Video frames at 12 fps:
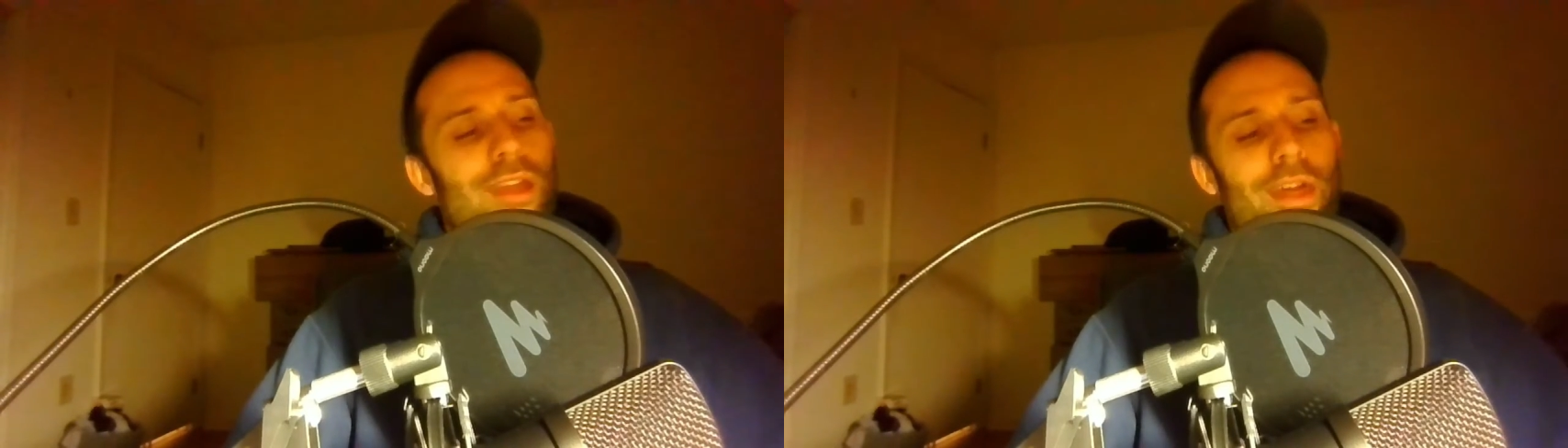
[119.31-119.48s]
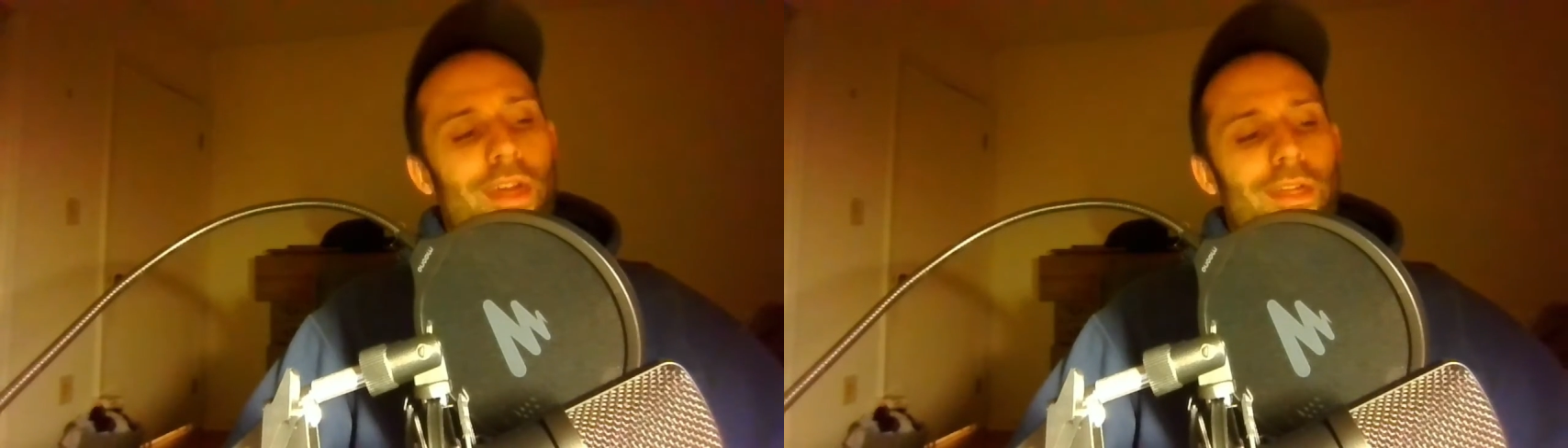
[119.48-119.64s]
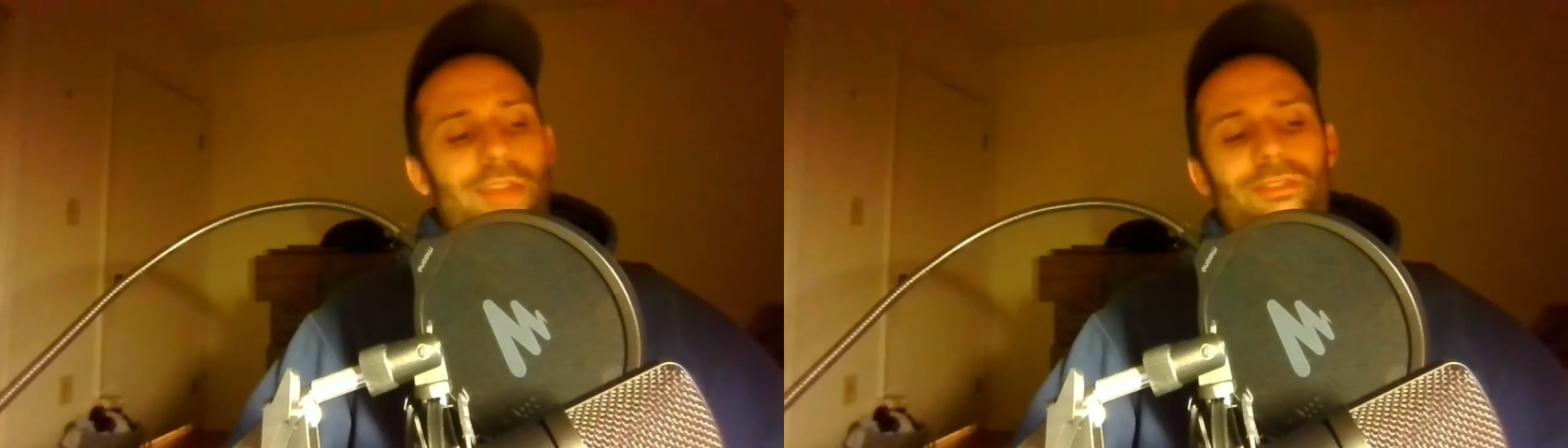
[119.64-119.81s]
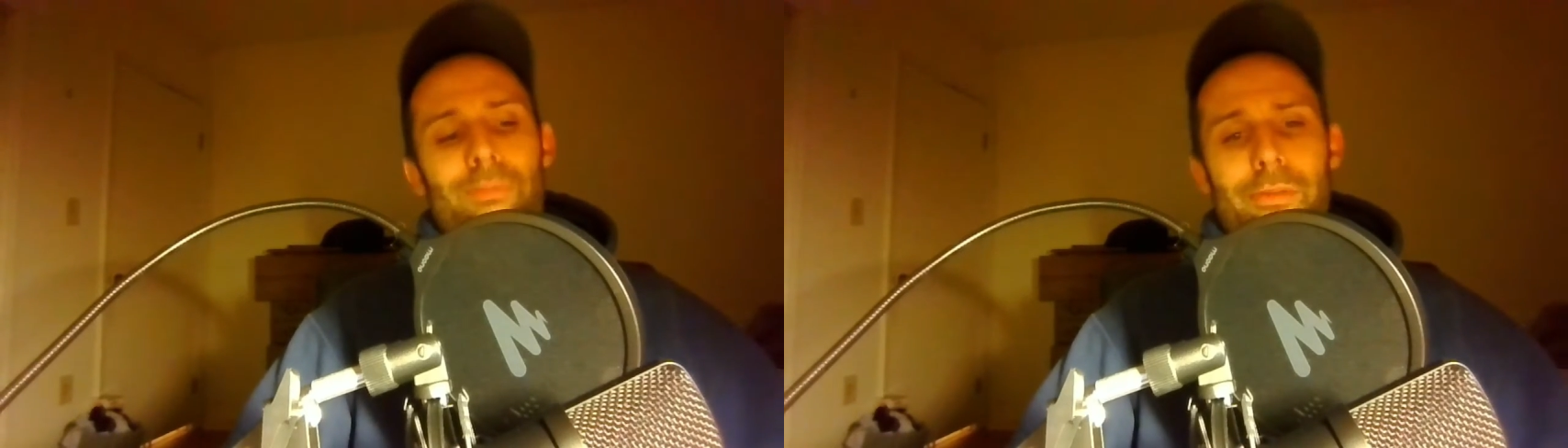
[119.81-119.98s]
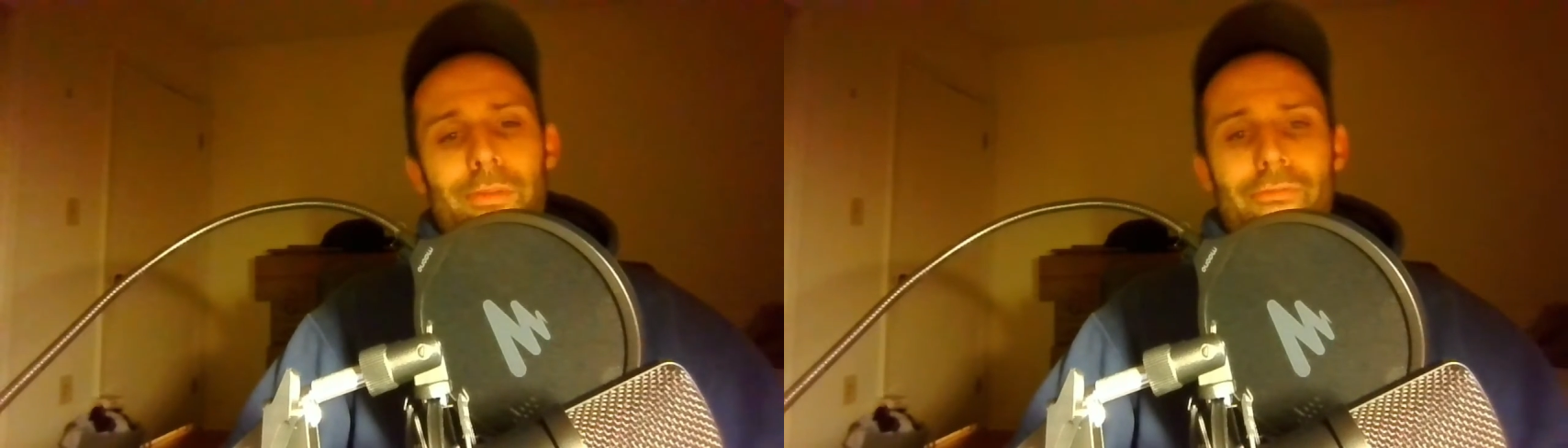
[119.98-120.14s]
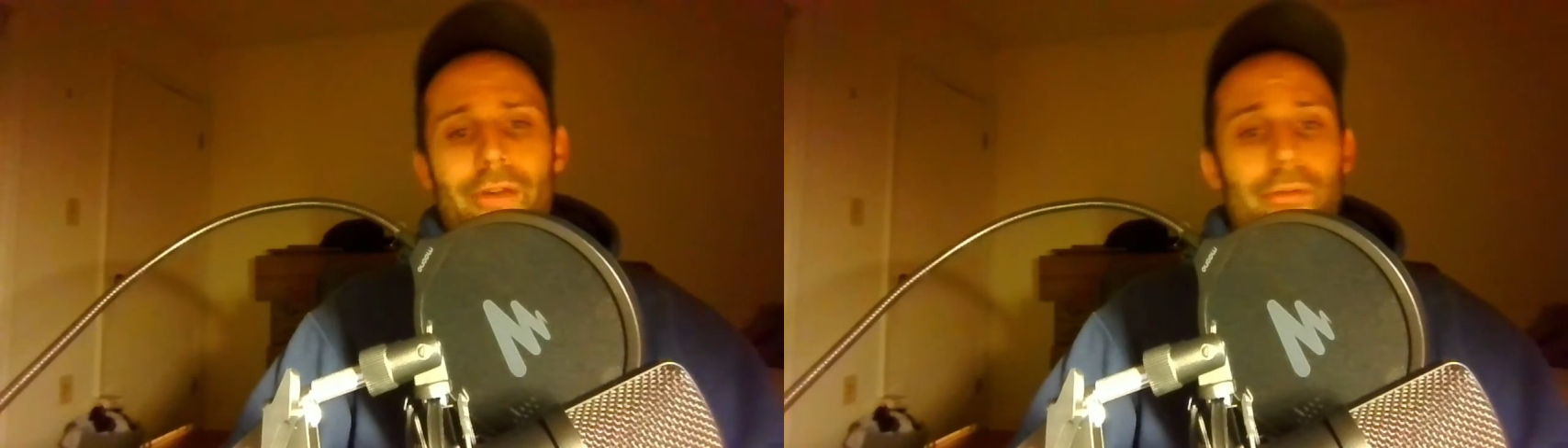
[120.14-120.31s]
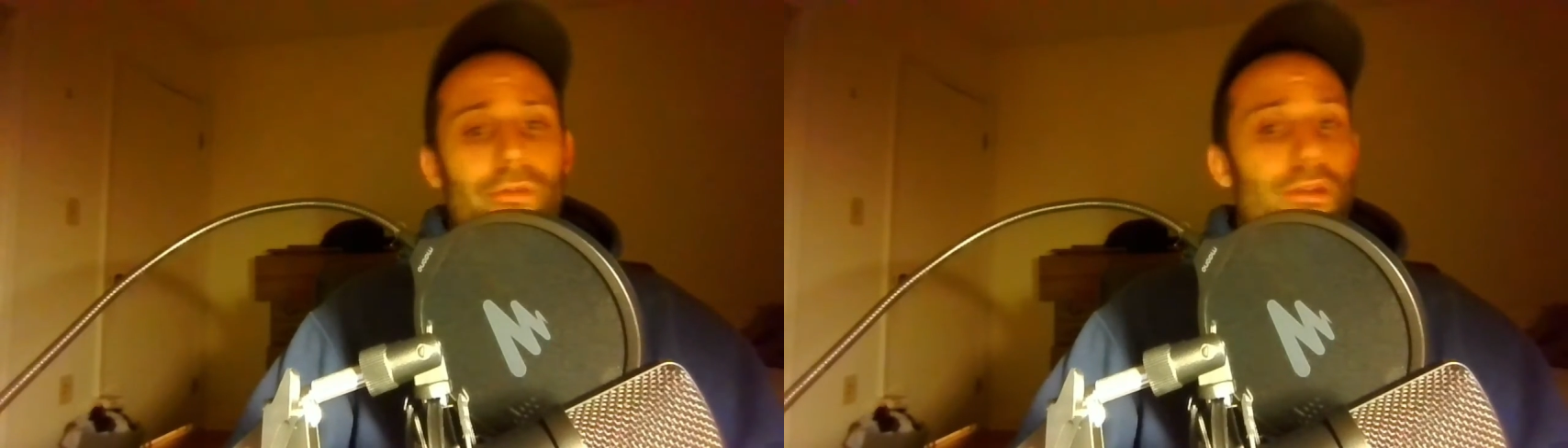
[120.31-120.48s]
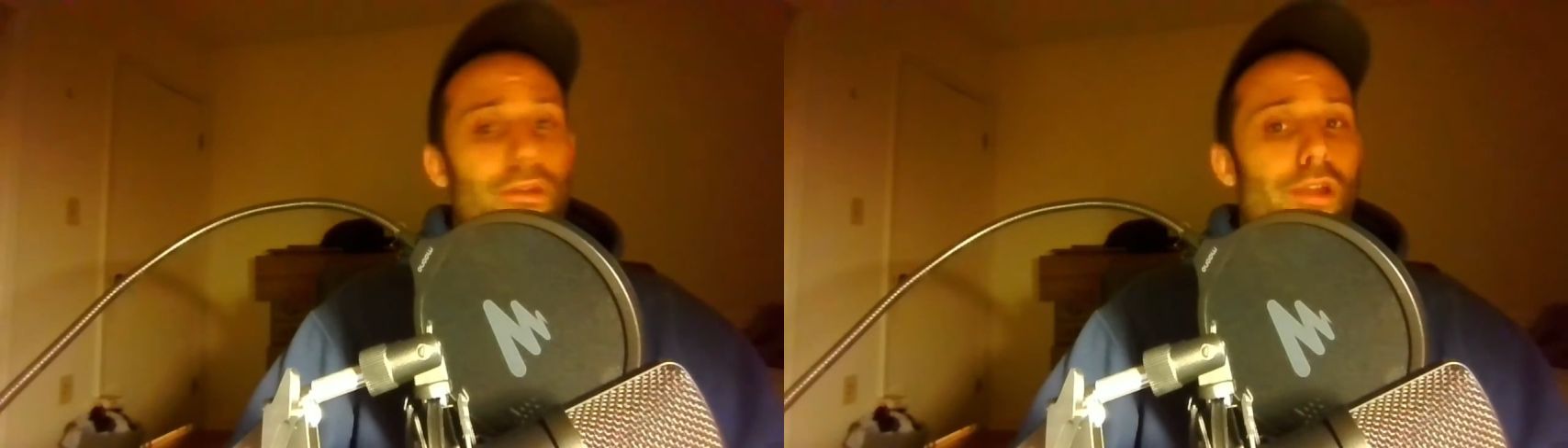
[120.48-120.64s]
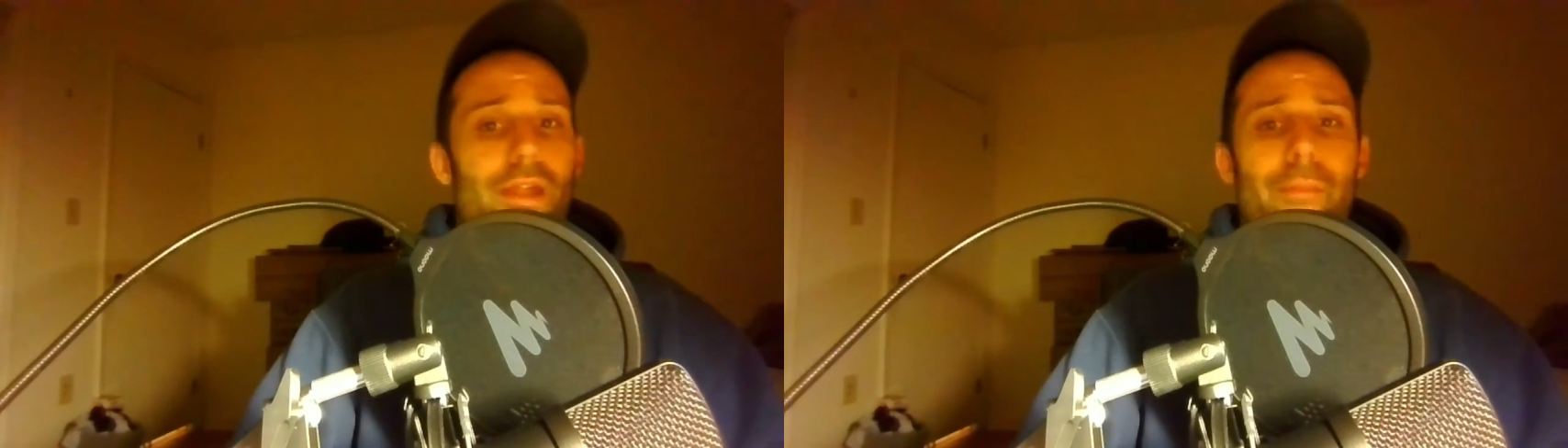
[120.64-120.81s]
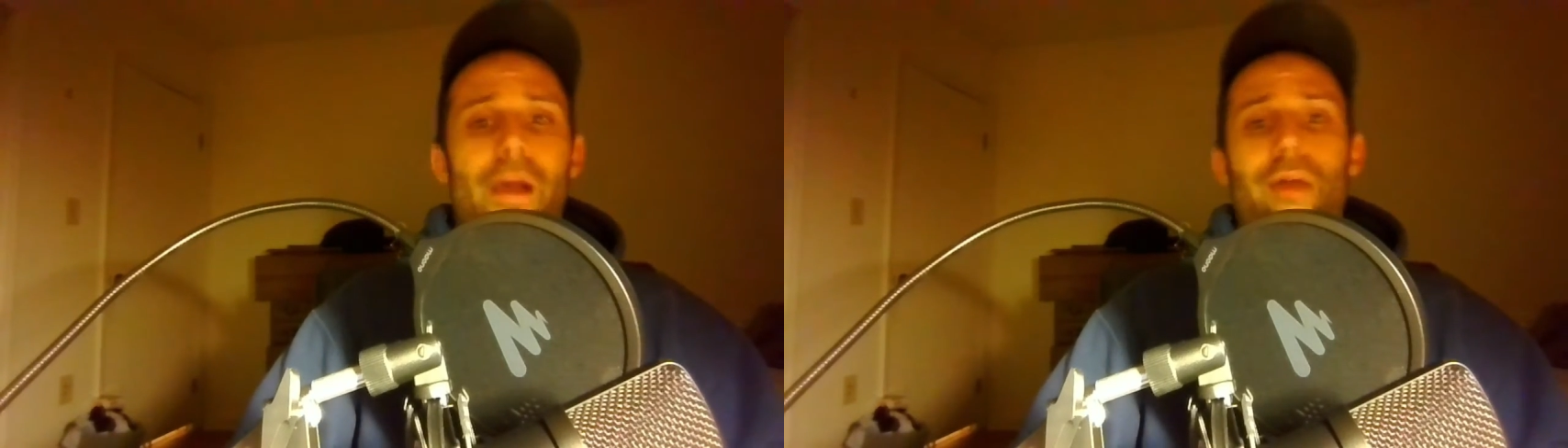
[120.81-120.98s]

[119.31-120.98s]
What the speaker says: Yeah, the S&P 500 had a